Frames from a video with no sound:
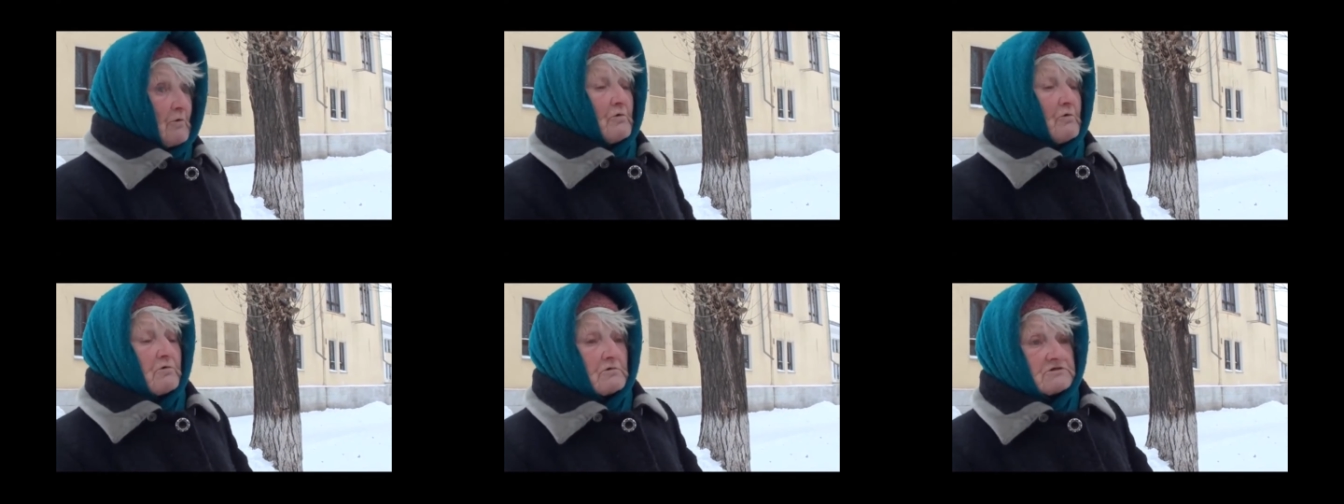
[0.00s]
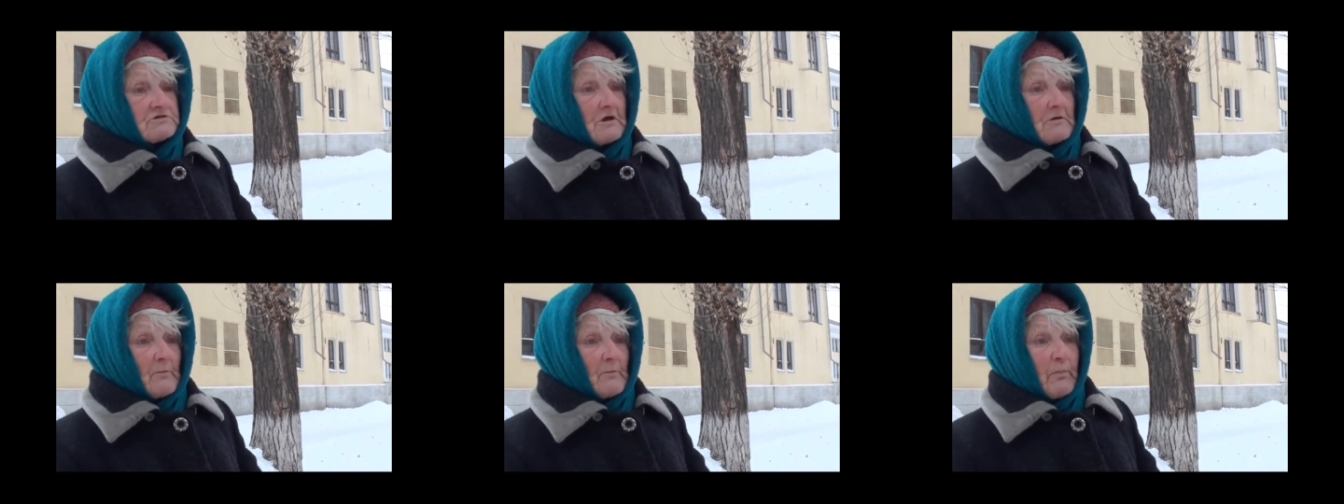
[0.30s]
about
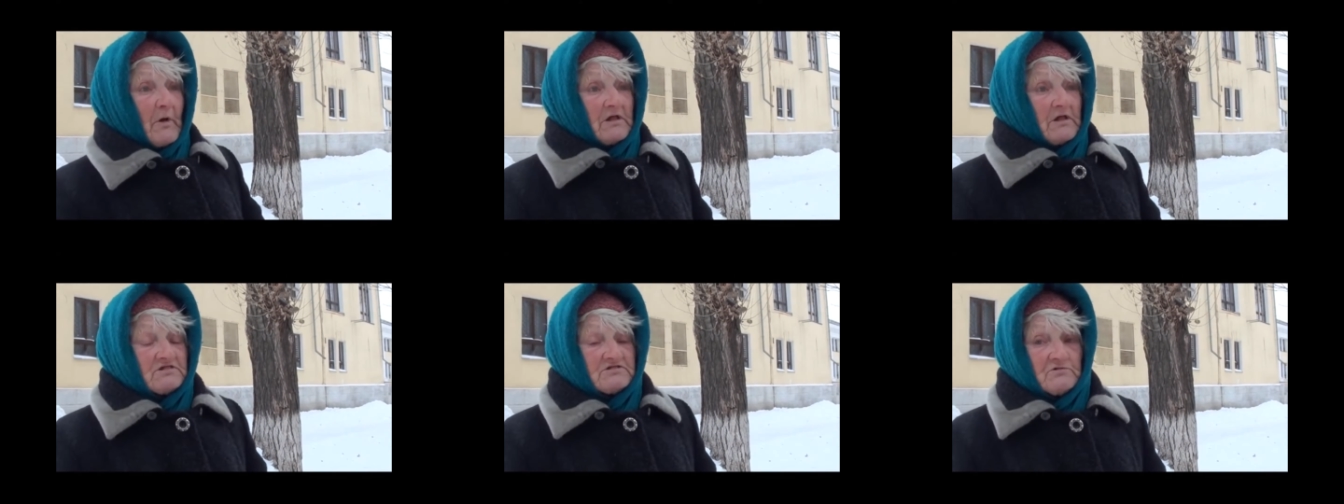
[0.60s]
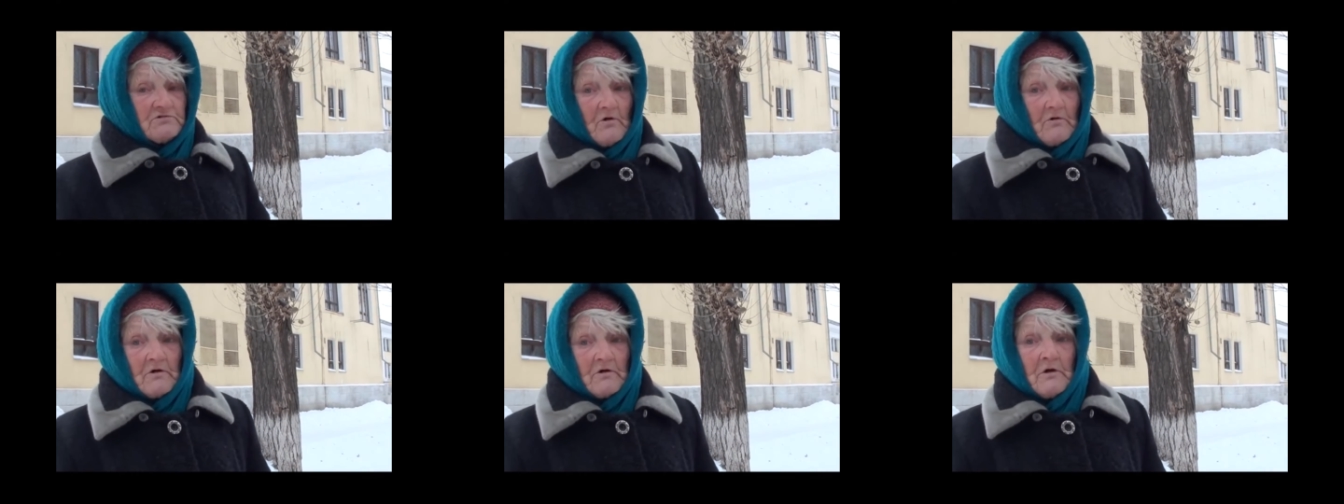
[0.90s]
power?
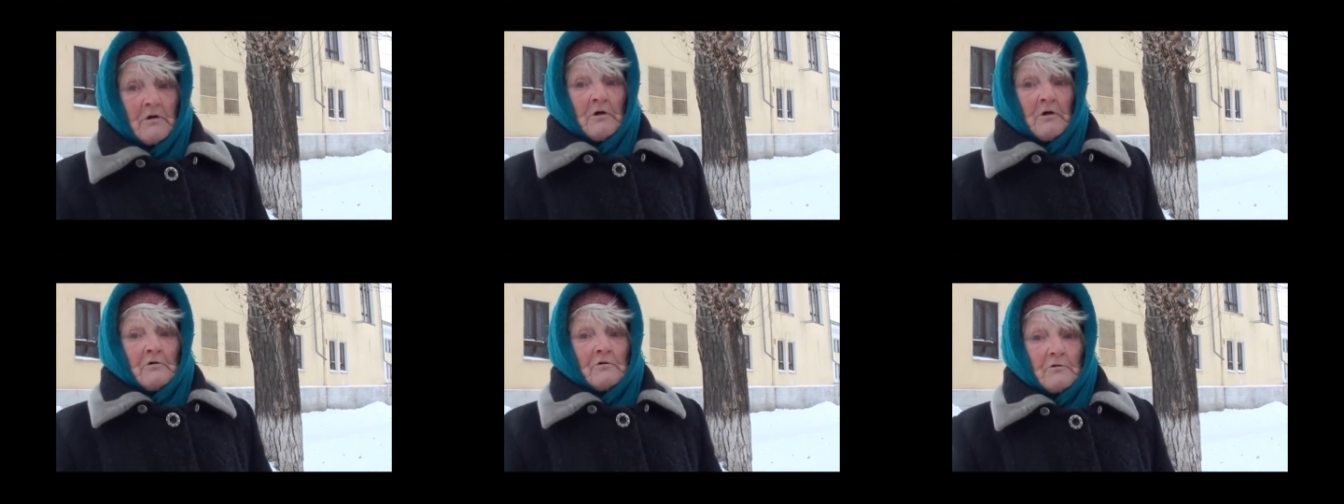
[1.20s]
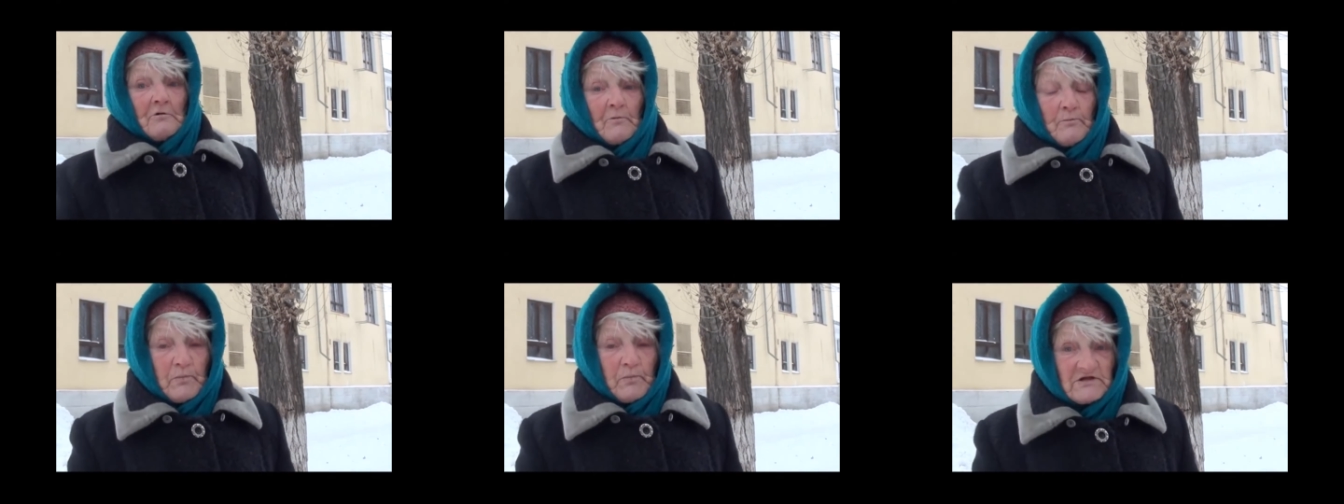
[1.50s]
Do
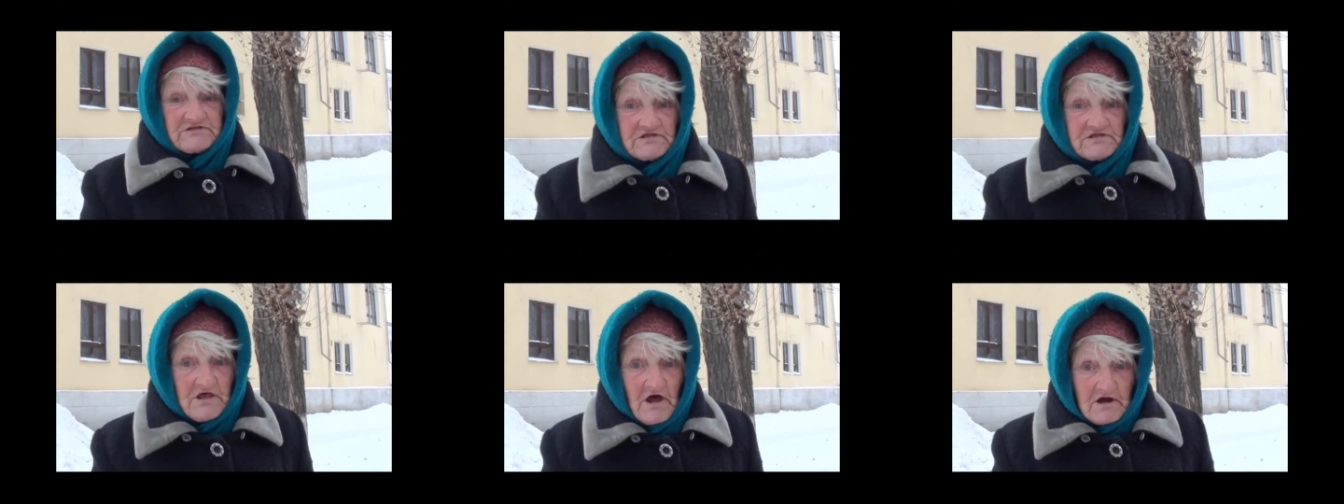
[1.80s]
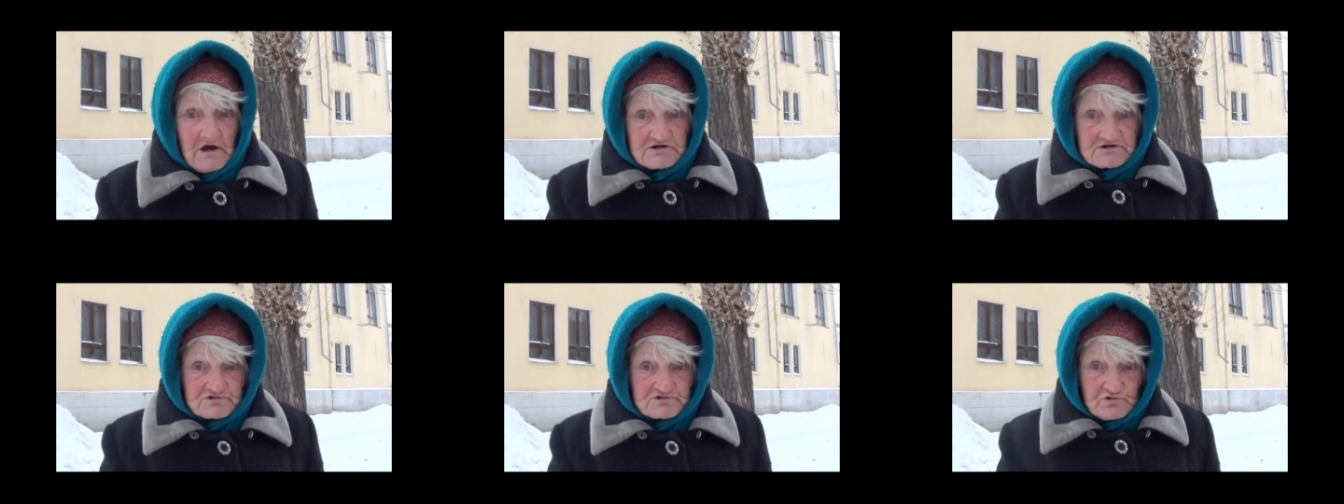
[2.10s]
you have light?